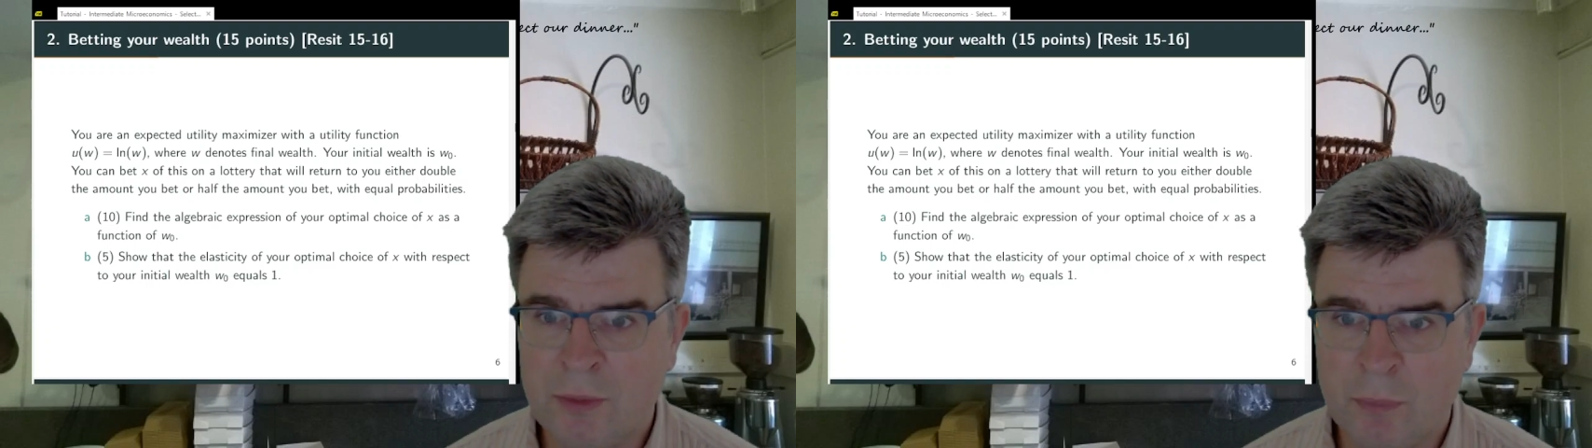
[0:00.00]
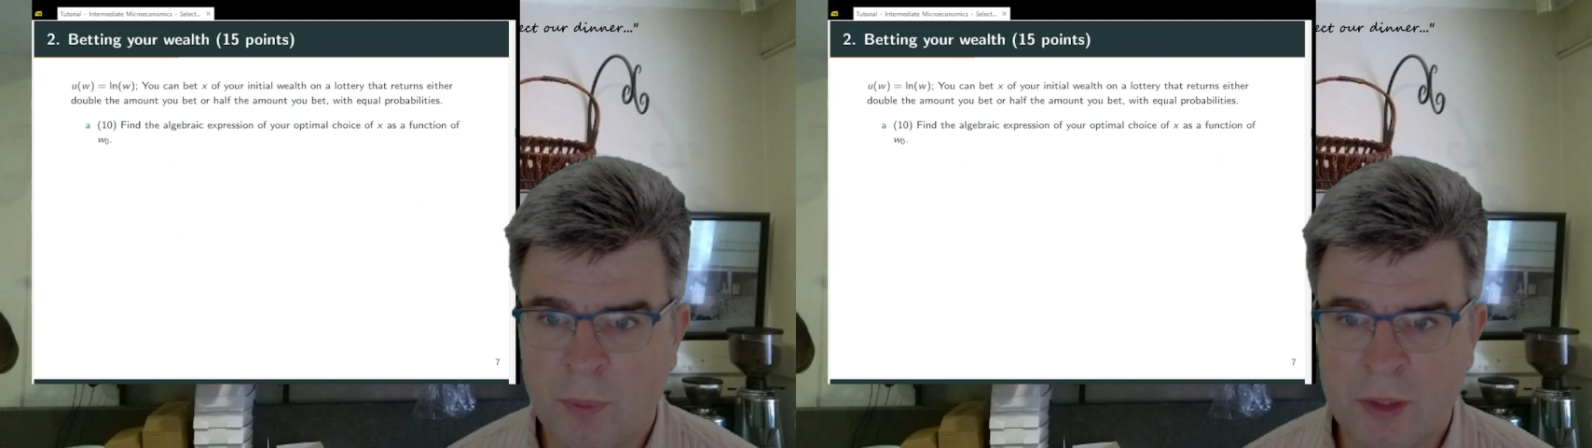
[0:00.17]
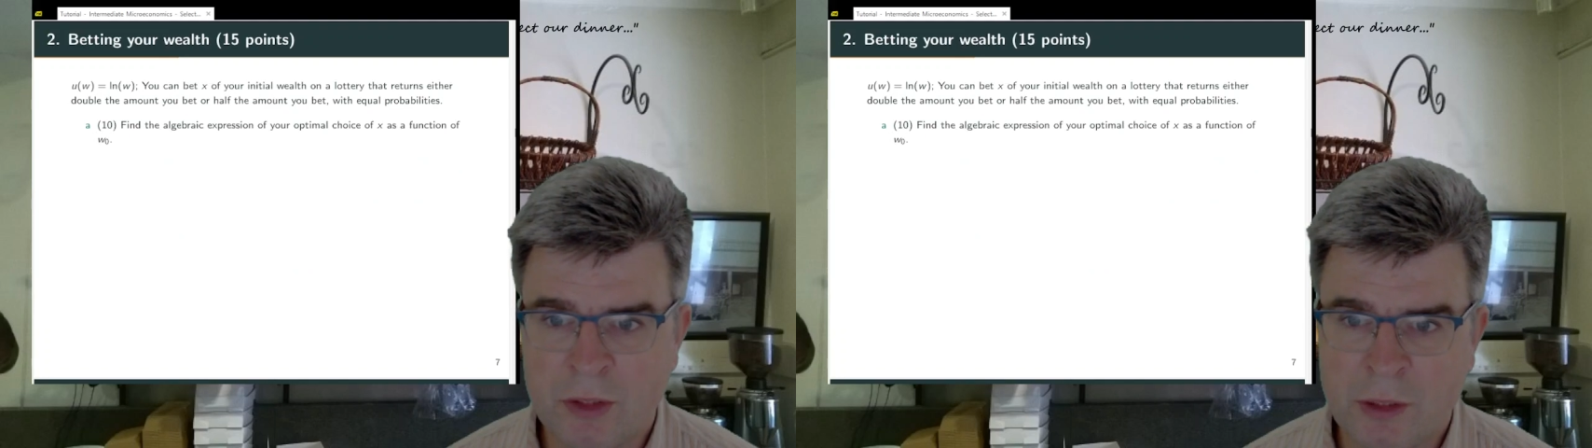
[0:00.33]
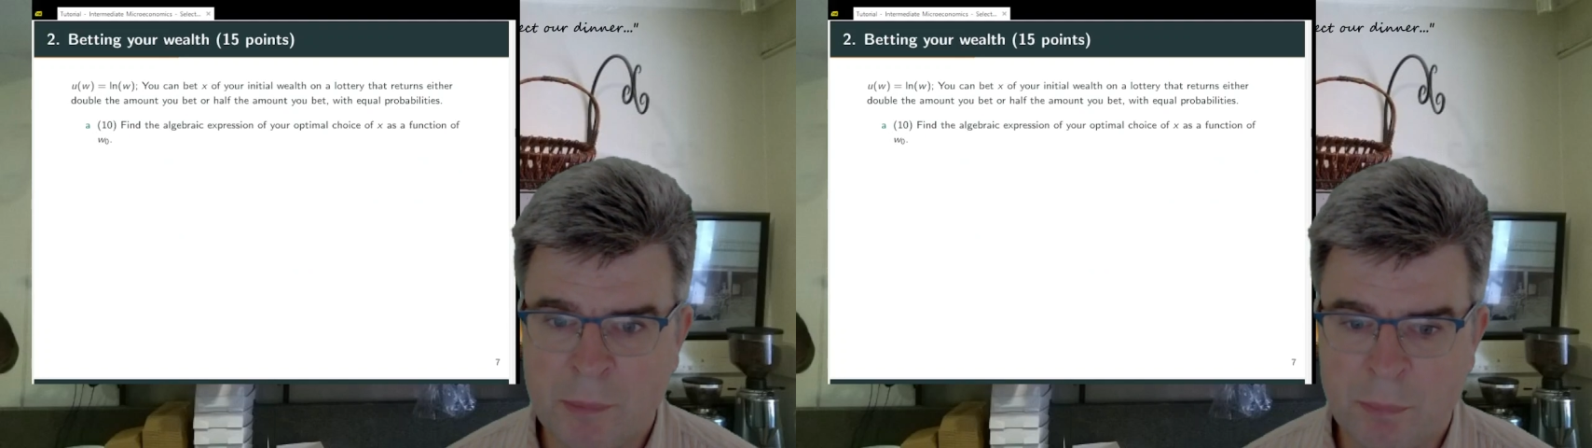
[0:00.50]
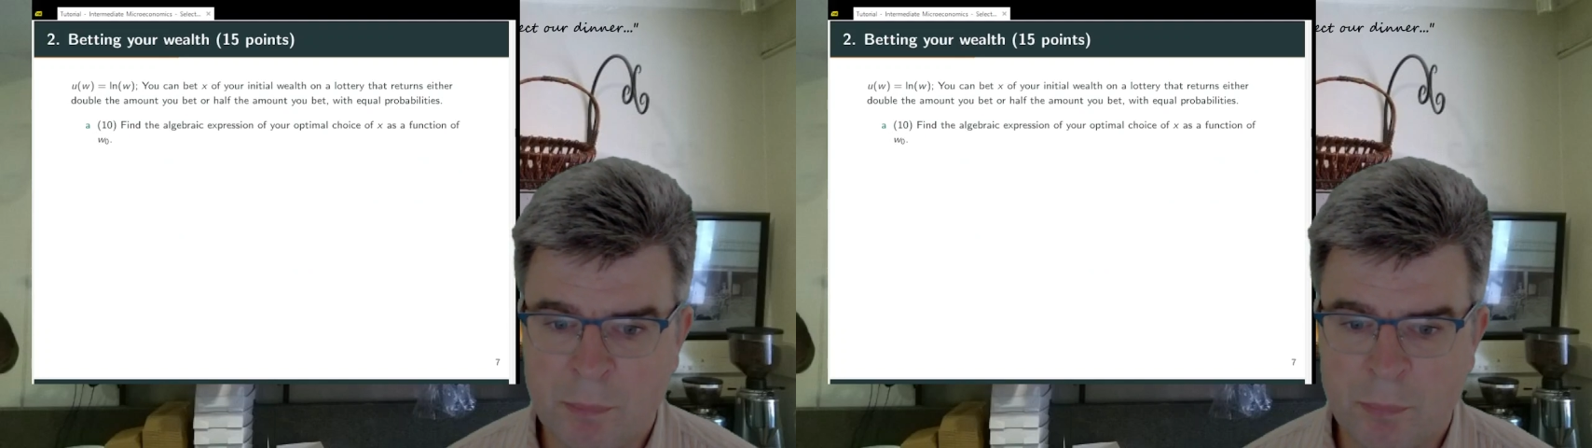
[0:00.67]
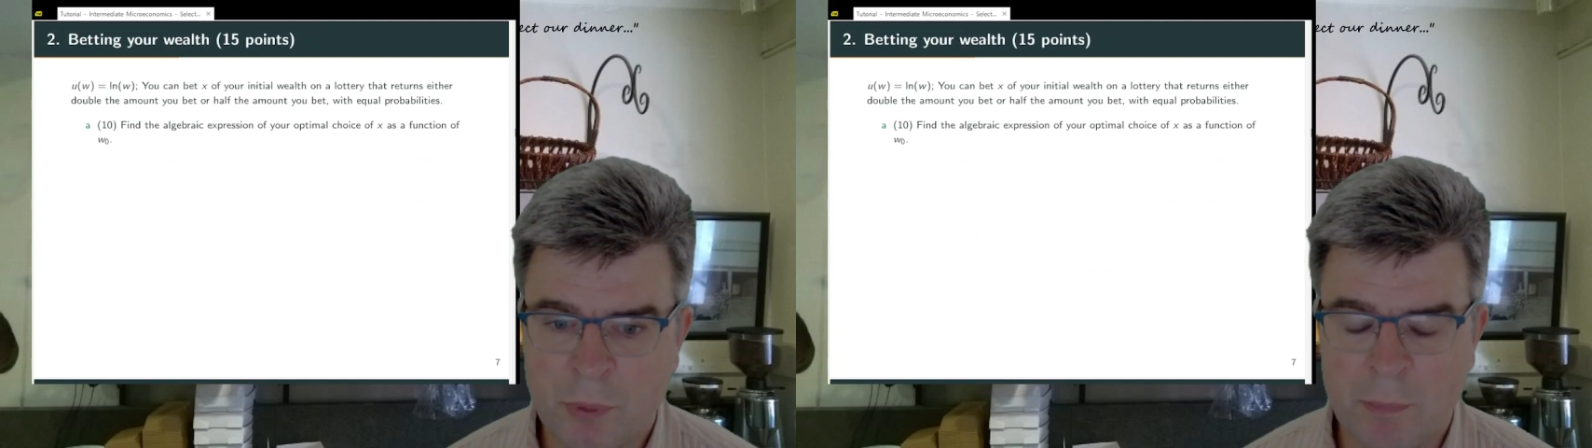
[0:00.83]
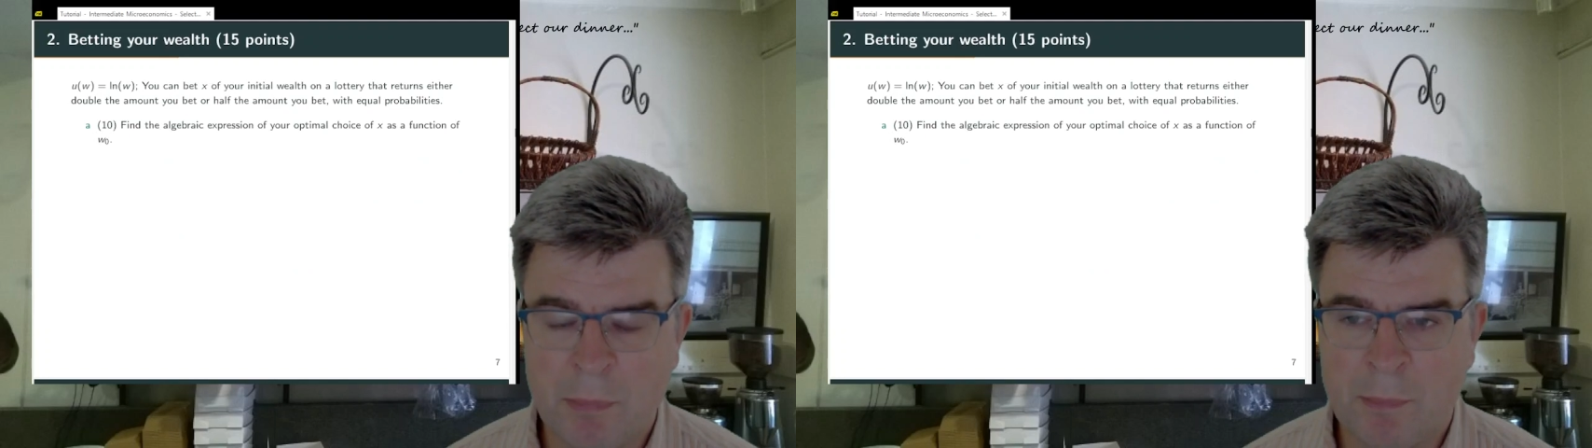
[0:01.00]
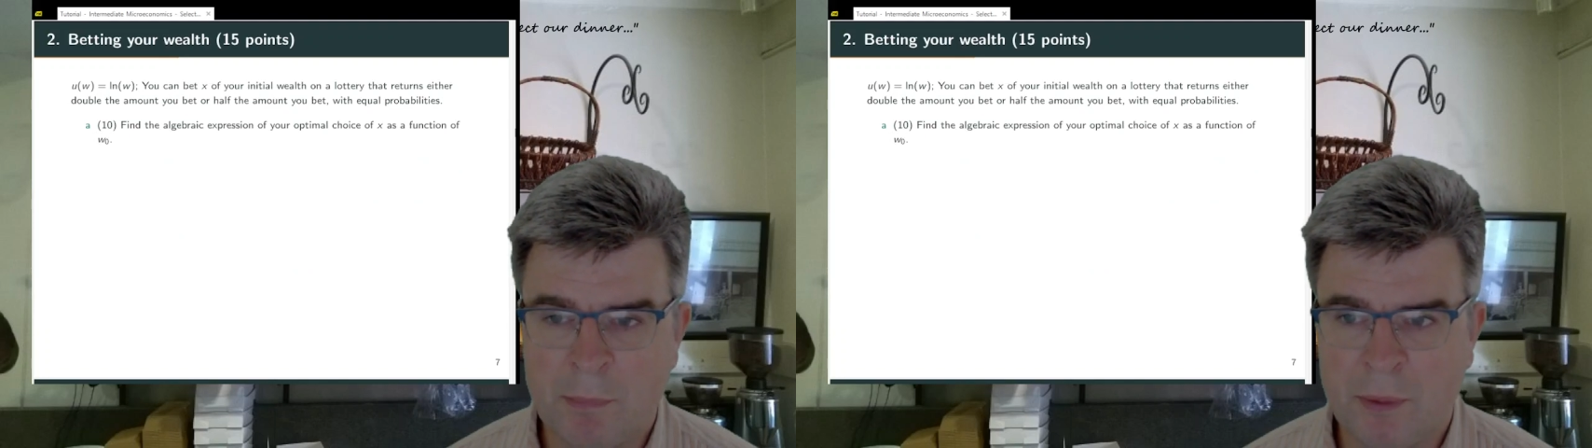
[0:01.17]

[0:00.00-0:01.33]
What is the problem